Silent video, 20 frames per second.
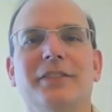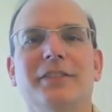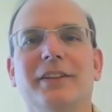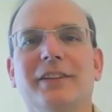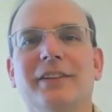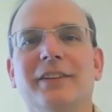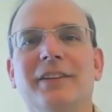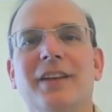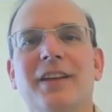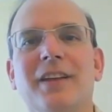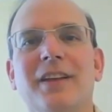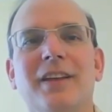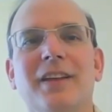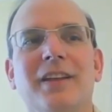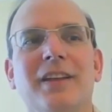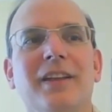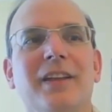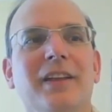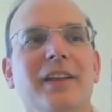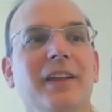And,
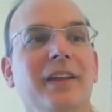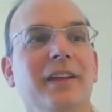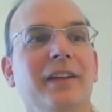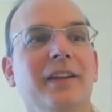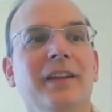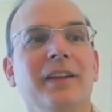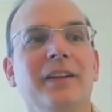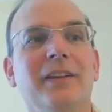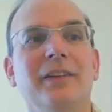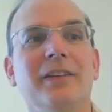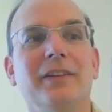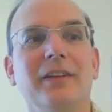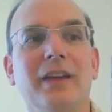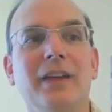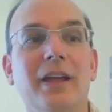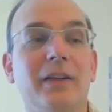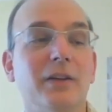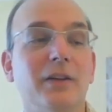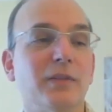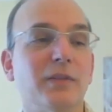and then,
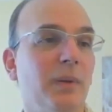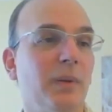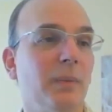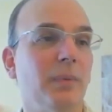yeah, there's